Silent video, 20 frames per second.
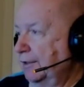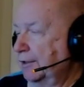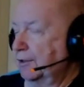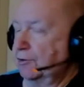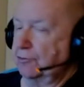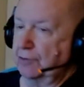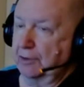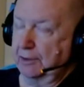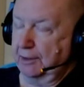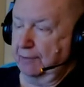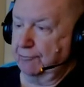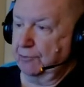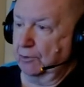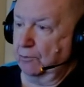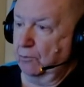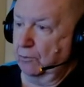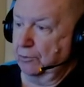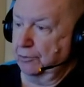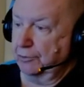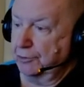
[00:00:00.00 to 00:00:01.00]
and then you have to
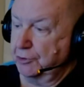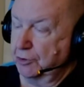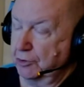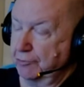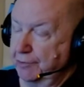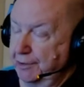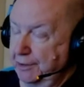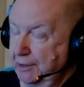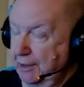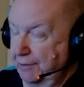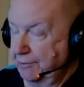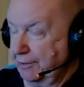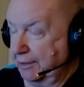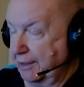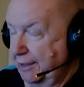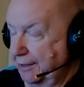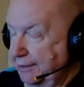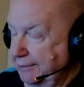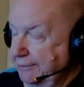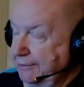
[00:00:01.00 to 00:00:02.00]
order two of another
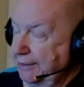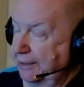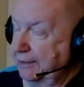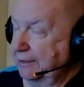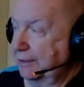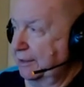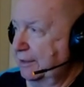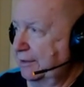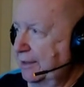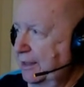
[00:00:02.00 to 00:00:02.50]
kind of salad and that